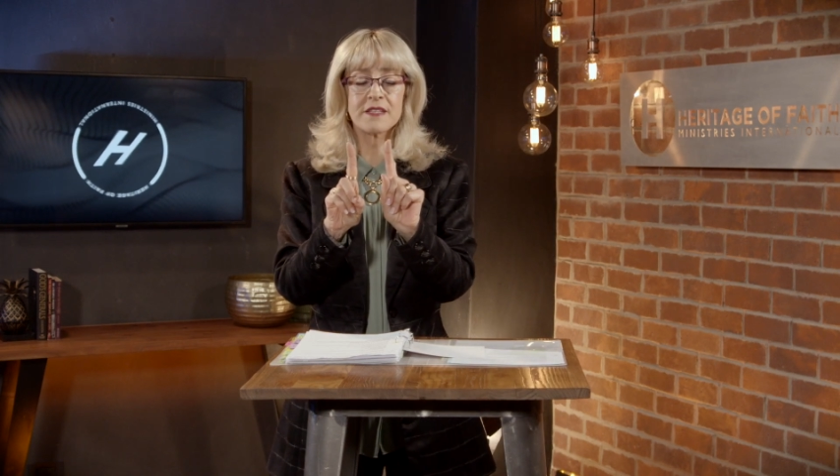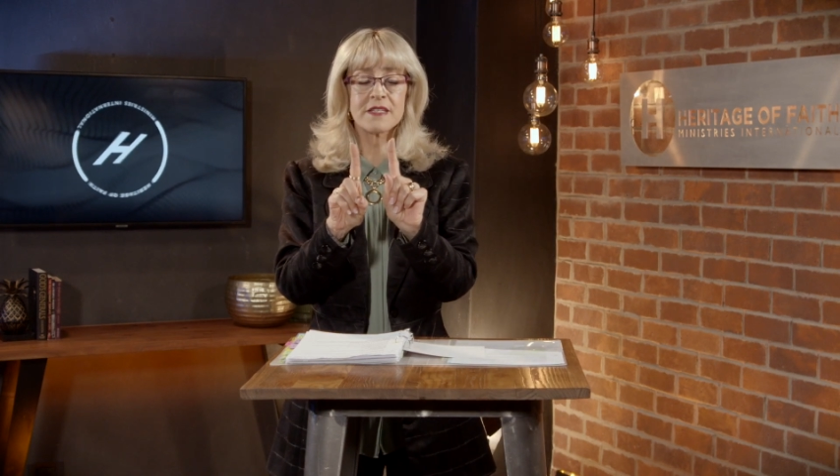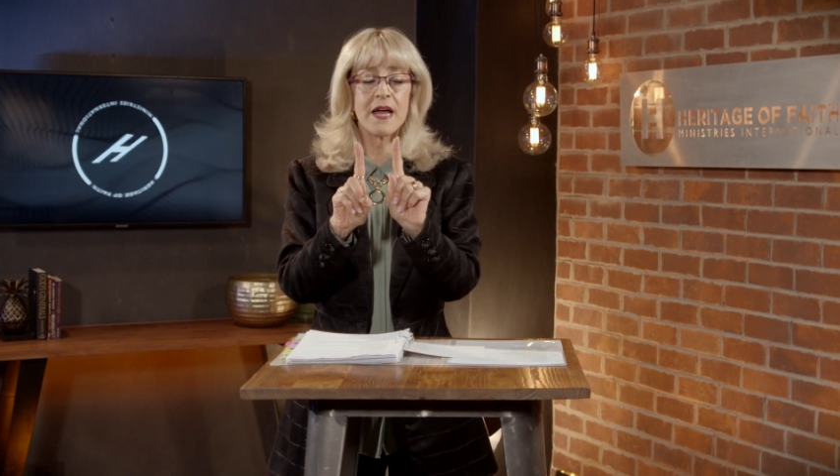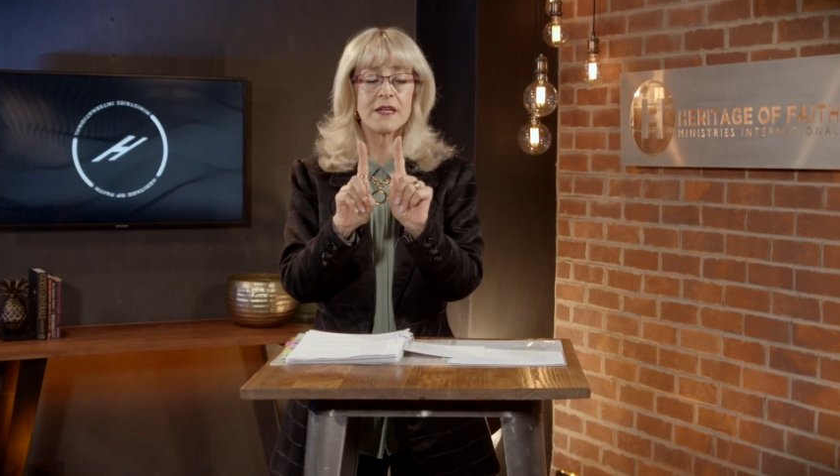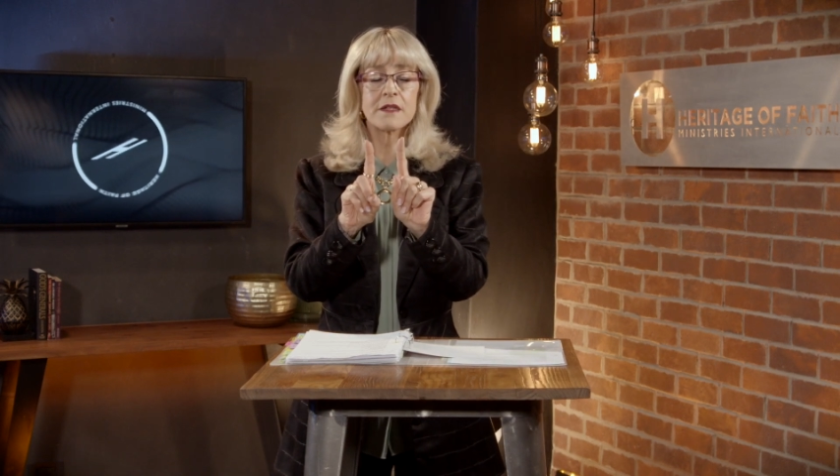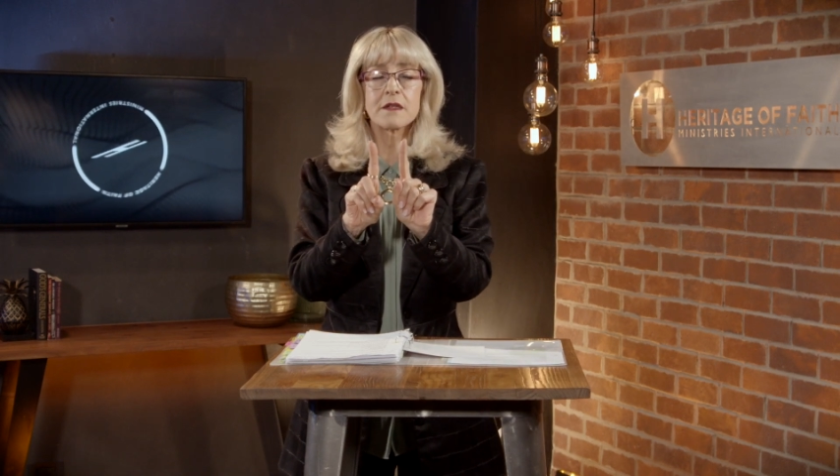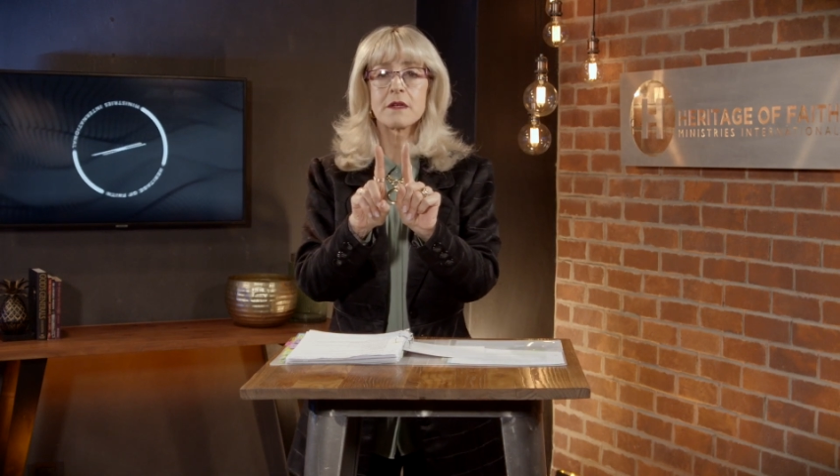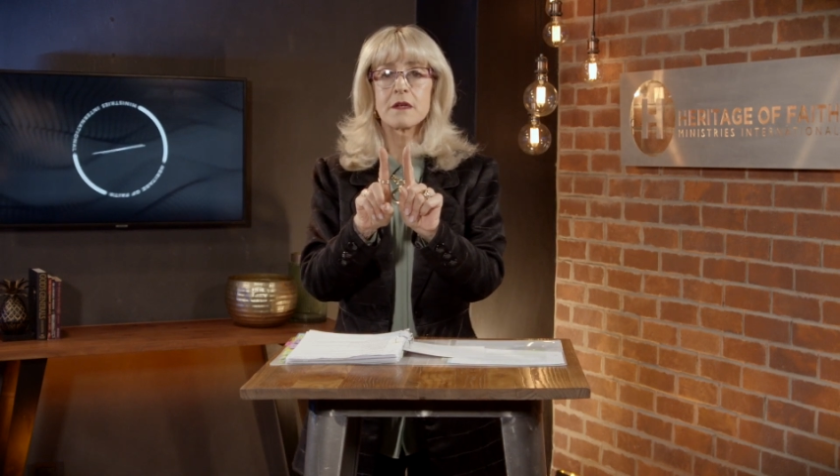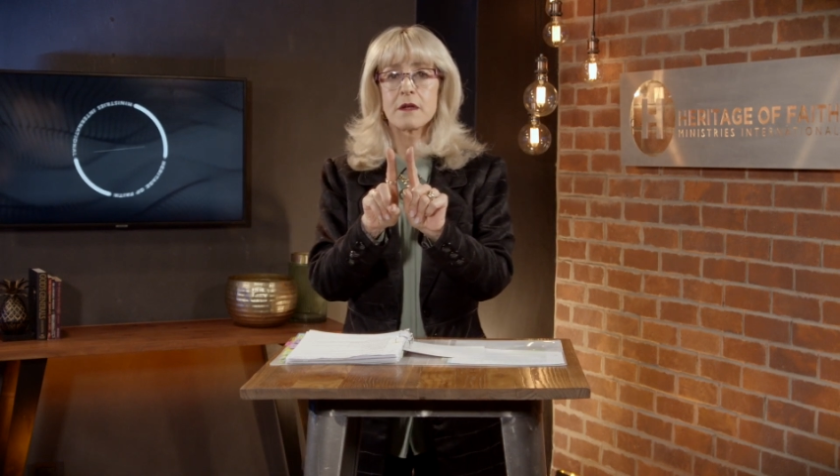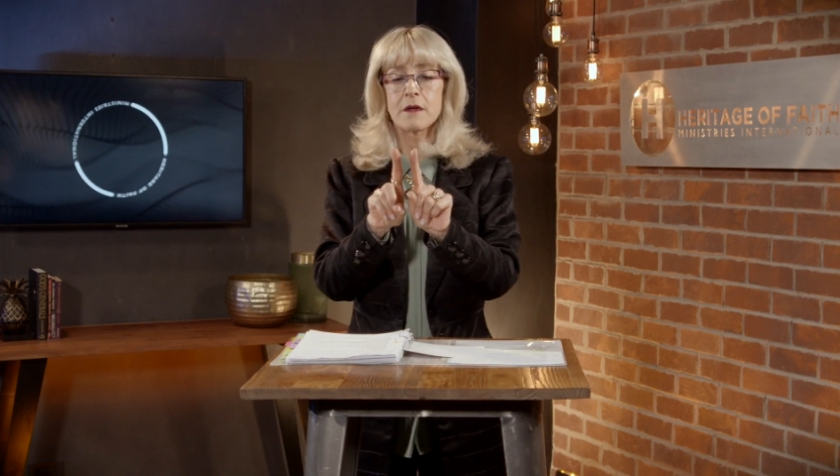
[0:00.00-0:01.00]
side,
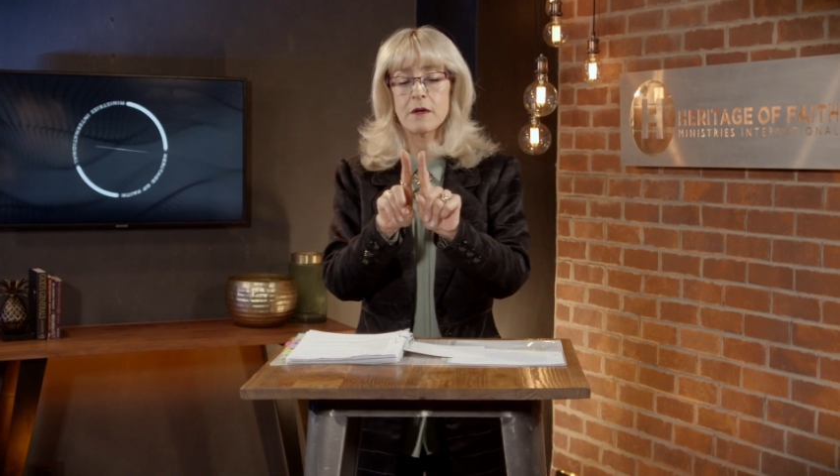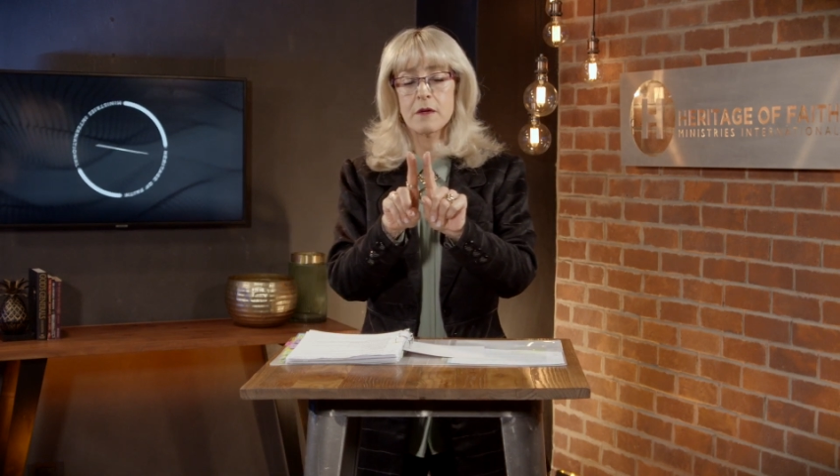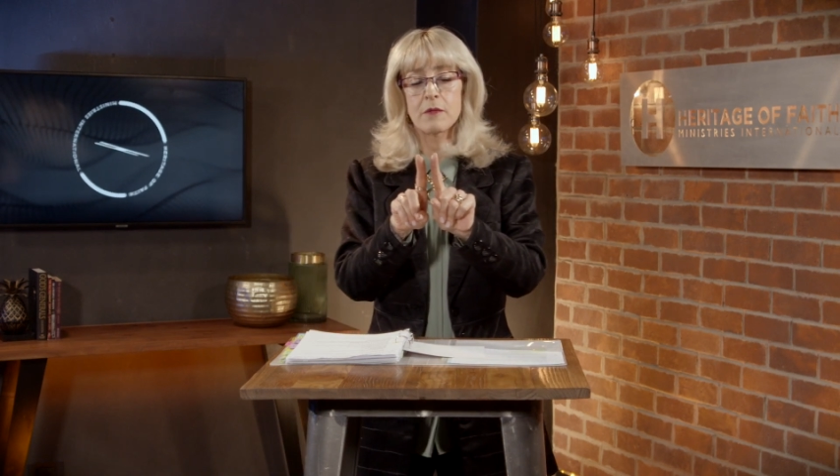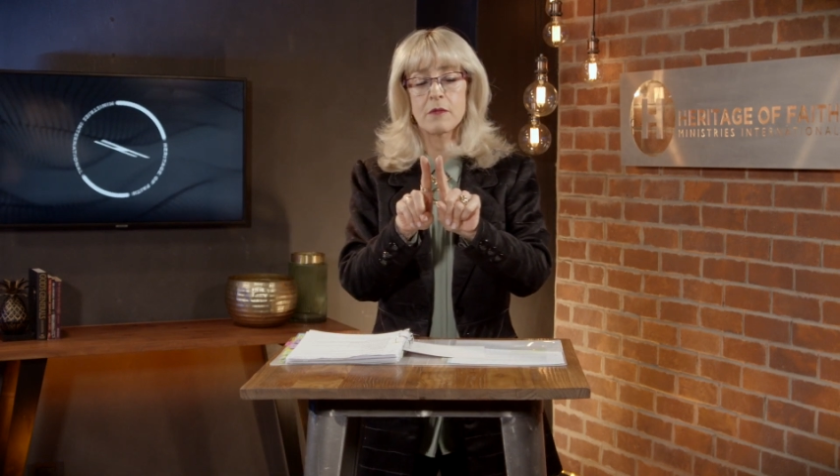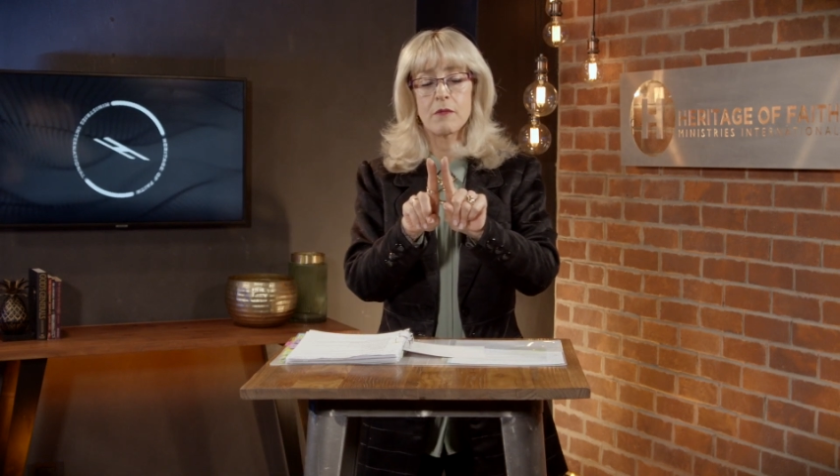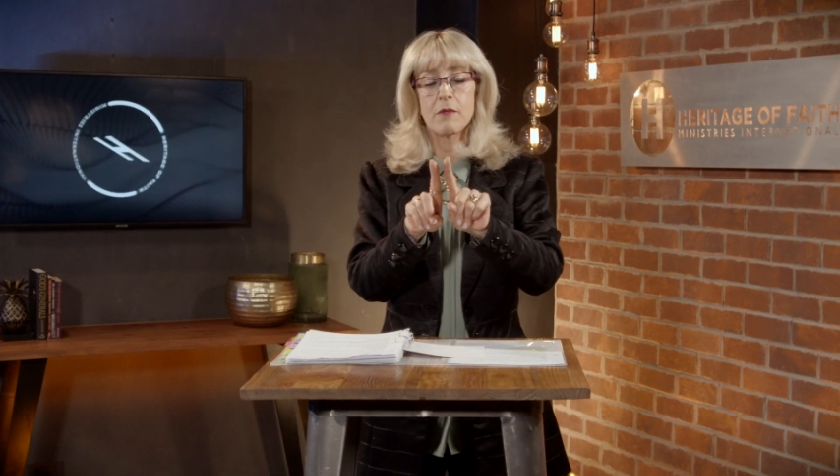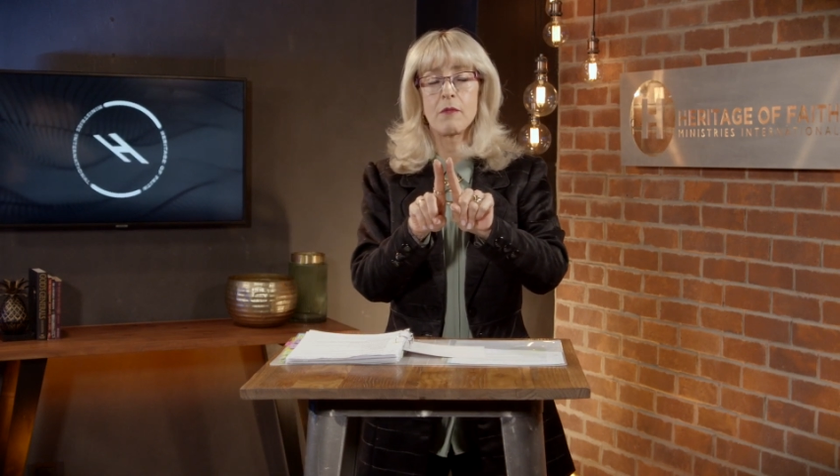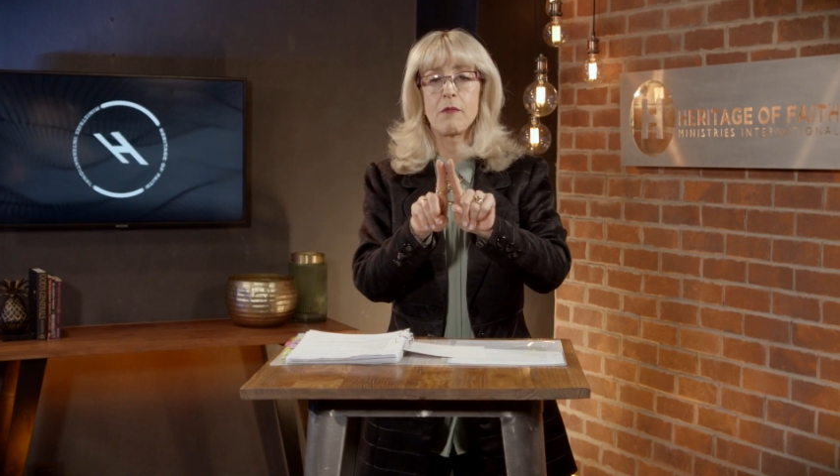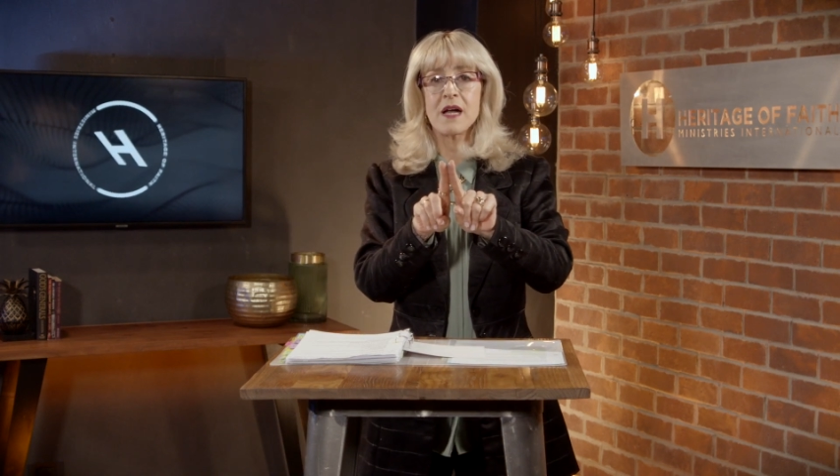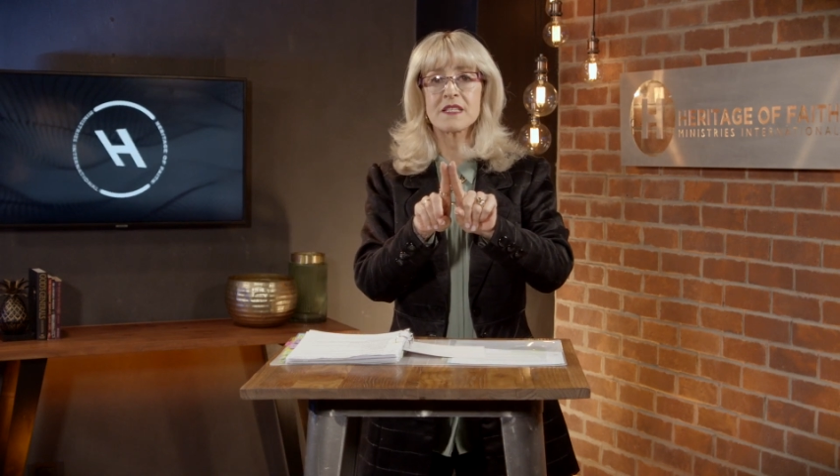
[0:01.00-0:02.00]

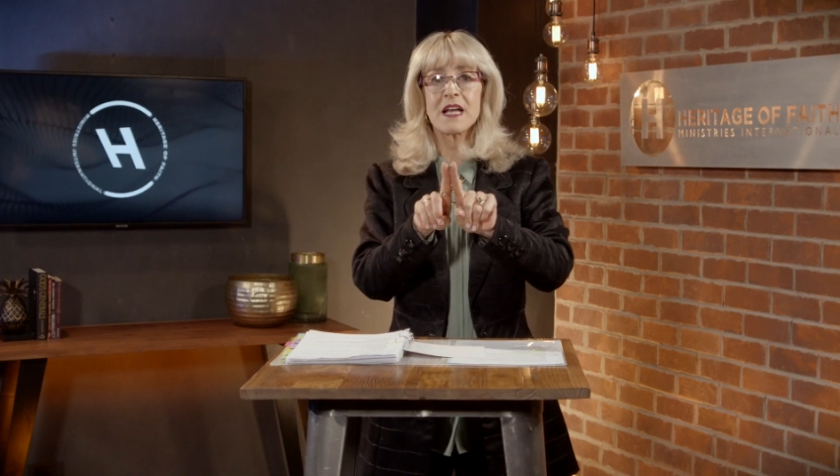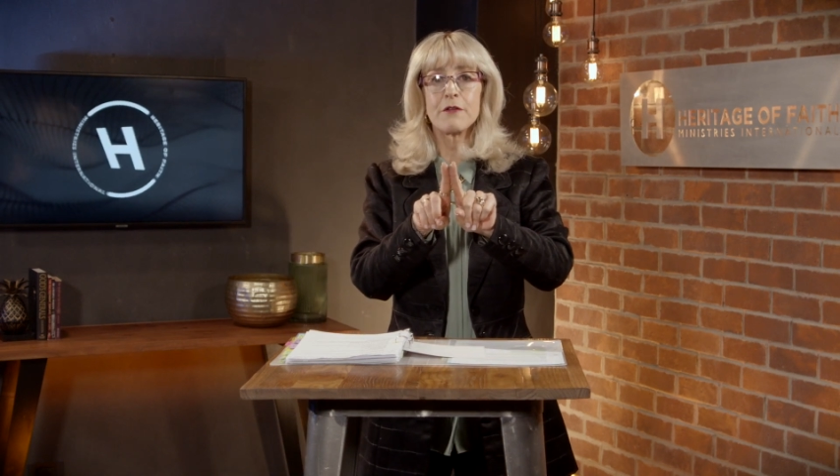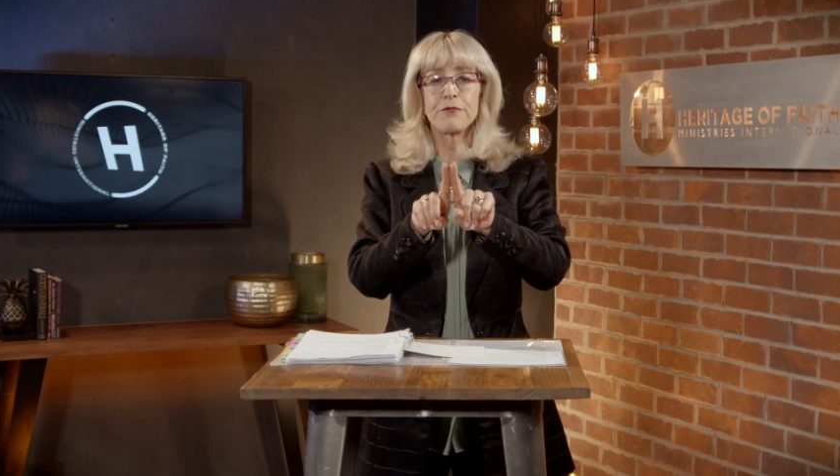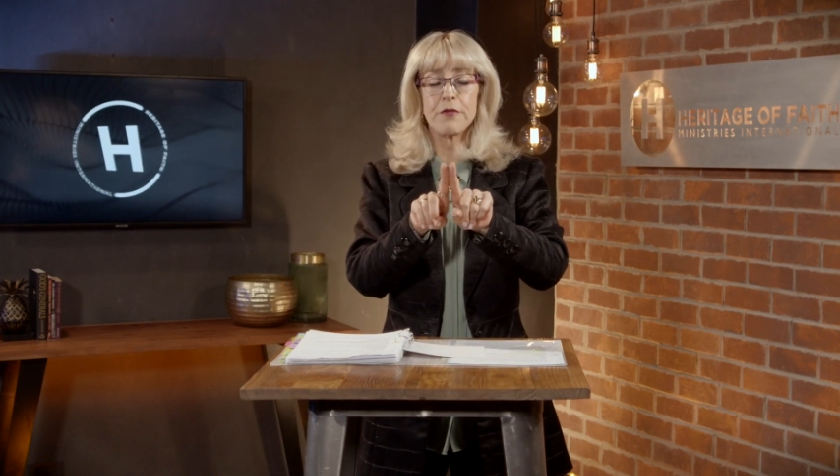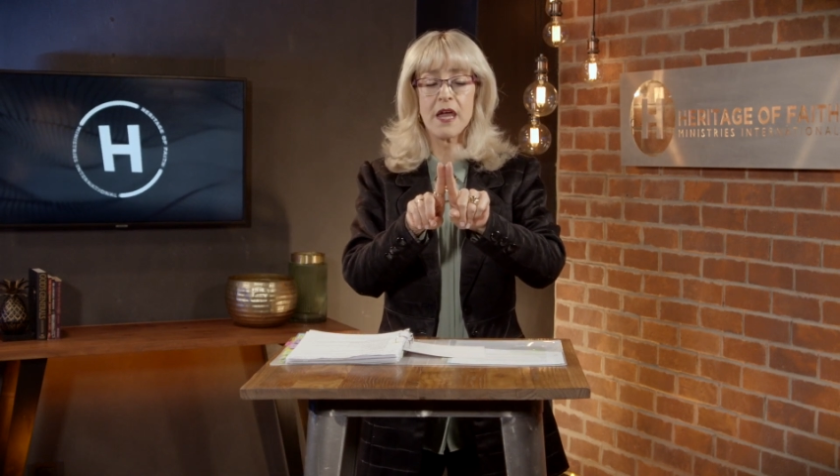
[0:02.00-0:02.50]
myself